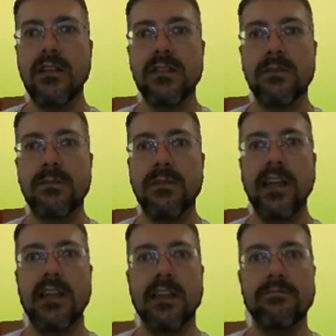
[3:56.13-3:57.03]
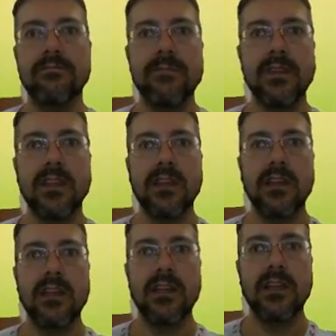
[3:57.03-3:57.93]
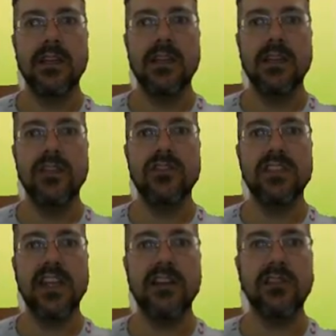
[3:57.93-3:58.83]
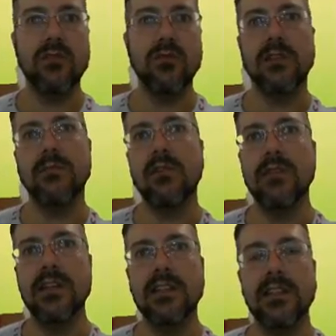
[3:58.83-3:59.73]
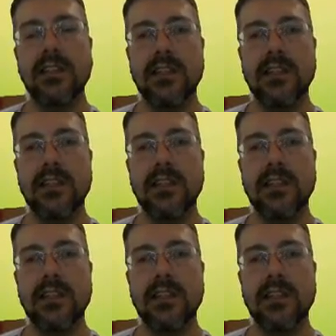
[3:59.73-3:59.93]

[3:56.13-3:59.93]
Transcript: explaining each sector one by one